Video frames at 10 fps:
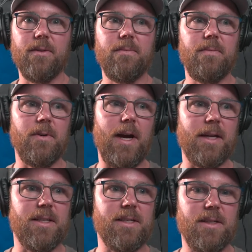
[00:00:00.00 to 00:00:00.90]
your
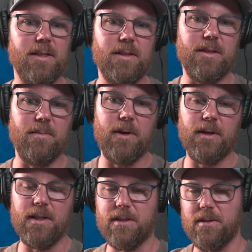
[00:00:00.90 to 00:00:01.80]
access to the
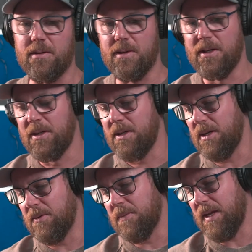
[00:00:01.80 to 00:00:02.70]
market. So
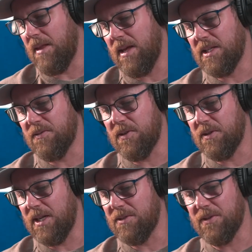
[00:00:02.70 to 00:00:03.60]
again, thanks for
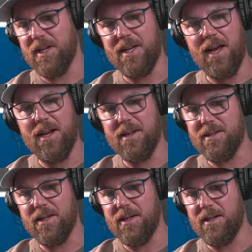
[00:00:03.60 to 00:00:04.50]
saying that,
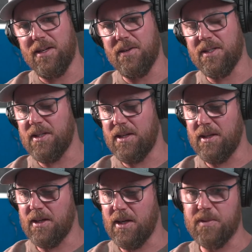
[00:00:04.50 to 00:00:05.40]
and I
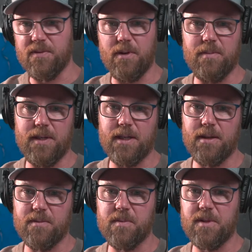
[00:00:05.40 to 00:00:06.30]
think it comes from
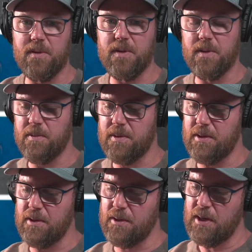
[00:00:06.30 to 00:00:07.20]
someone who knows what
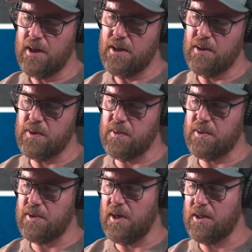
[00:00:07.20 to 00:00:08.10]

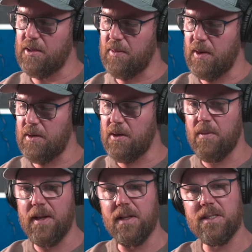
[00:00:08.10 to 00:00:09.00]
they're talking about.
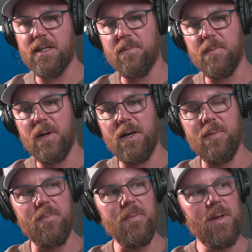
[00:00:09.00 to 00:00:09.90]
Man, listen,
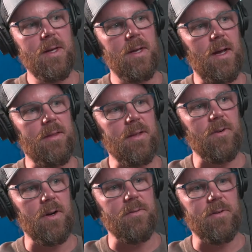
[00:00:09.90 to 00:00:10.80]
I think
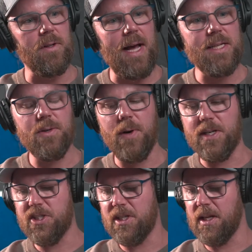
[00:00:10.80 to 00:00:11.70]
for a last
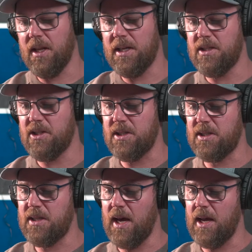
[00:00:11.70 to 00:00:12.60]
question, I'd like to
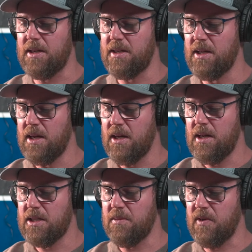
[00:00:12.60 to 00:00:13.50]
just get
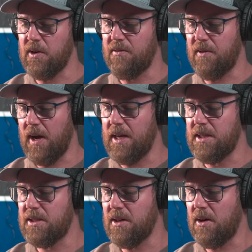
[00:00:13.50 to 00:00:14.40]
some of your
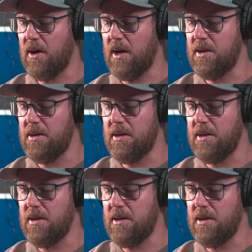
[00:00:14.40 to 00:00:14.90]
advice on